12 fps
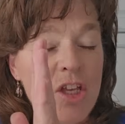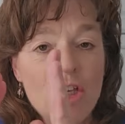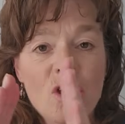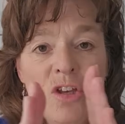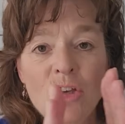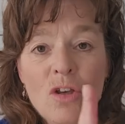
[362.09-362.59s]

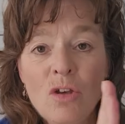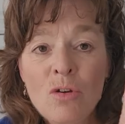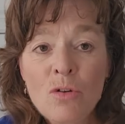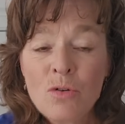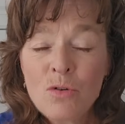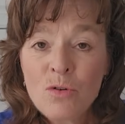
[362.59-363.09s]

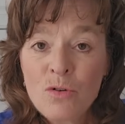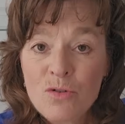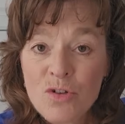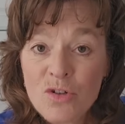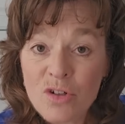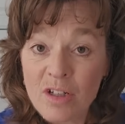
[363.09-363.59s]

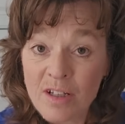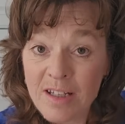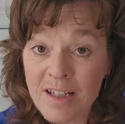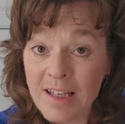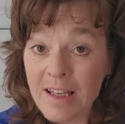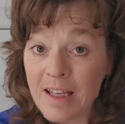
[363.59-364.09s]
Huge
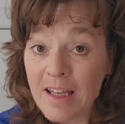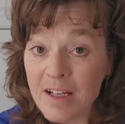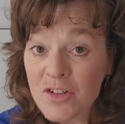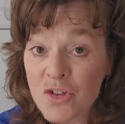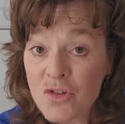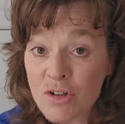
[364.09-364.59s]

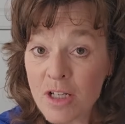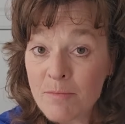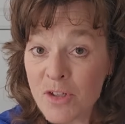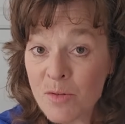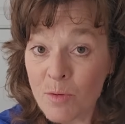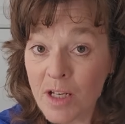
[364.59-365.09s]

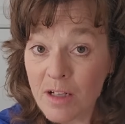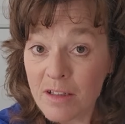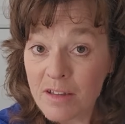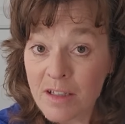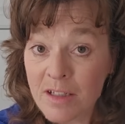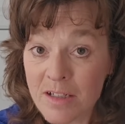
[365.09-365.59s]
extreme swing
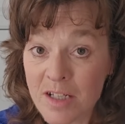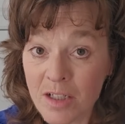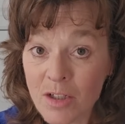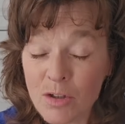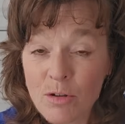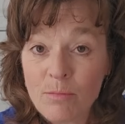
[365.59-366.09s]
on the
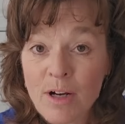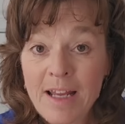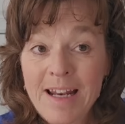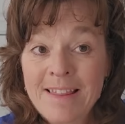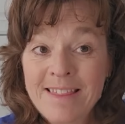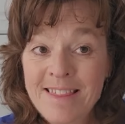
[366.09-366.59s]
continuum,
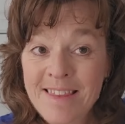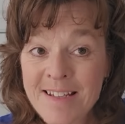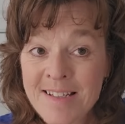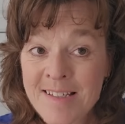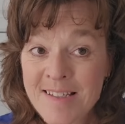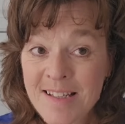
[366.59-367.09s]
right? And
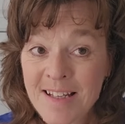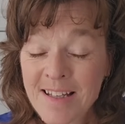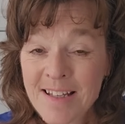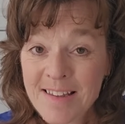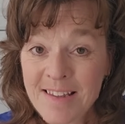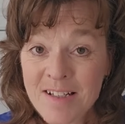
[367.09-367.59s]

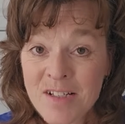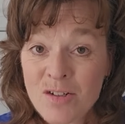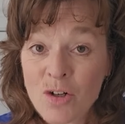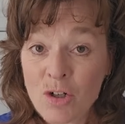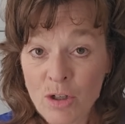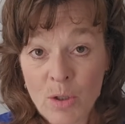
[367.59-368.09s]
this
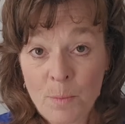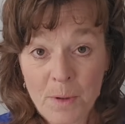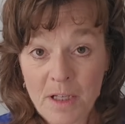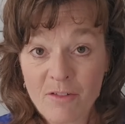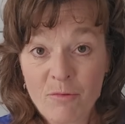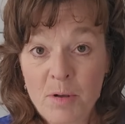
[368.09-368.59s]

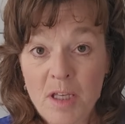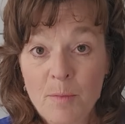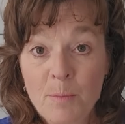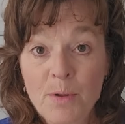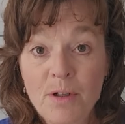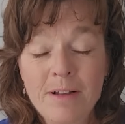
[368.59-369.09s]
grouping of
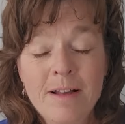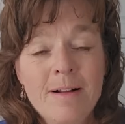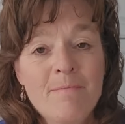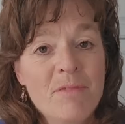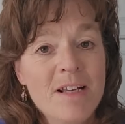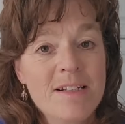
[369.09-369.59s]
people
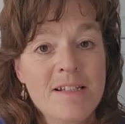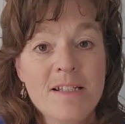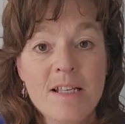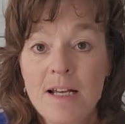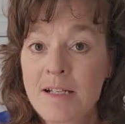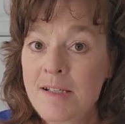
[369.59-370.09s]

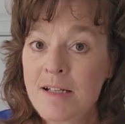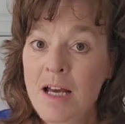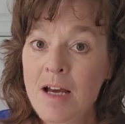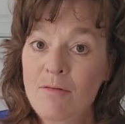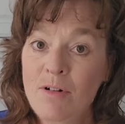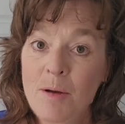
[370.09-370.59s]
does
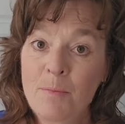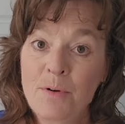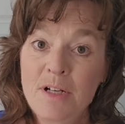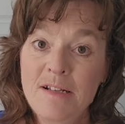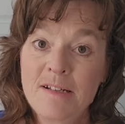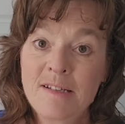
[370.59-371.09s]
not
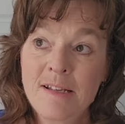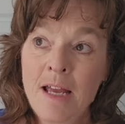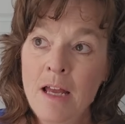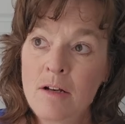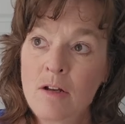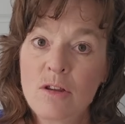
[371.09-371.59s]

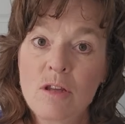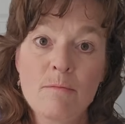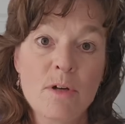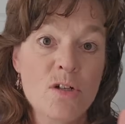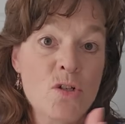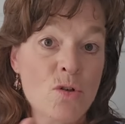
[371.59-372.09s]
represent the
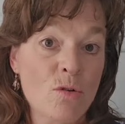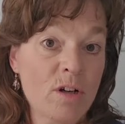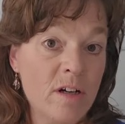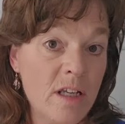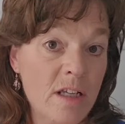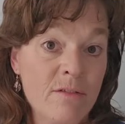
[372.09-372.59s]

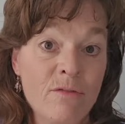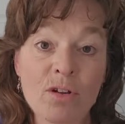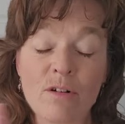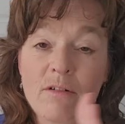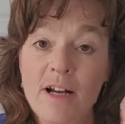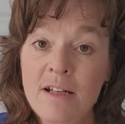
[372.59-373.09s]
majority of
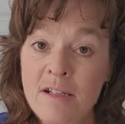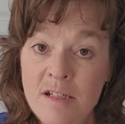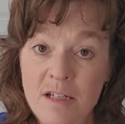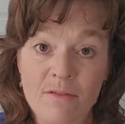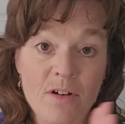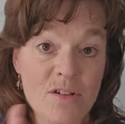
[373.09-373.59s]
the
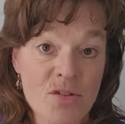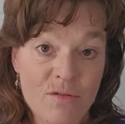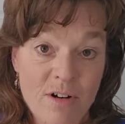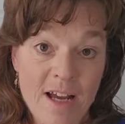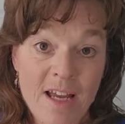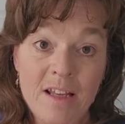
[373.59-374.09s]
rest of us,
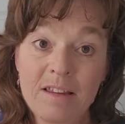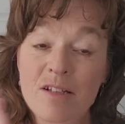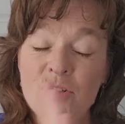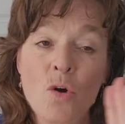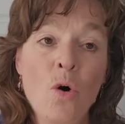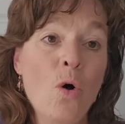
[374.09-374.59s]
right?
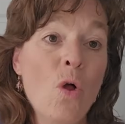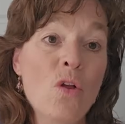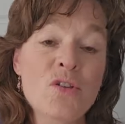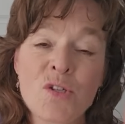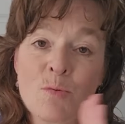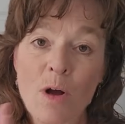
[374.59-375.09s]
This
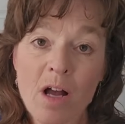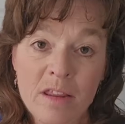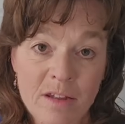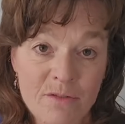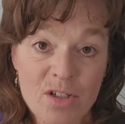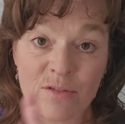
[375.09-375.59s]
whole
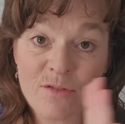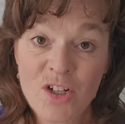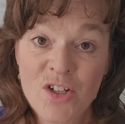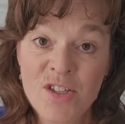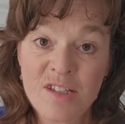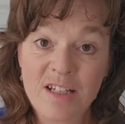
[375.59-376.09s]
swath of
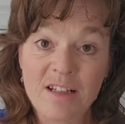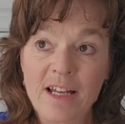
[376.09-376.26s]
diversity.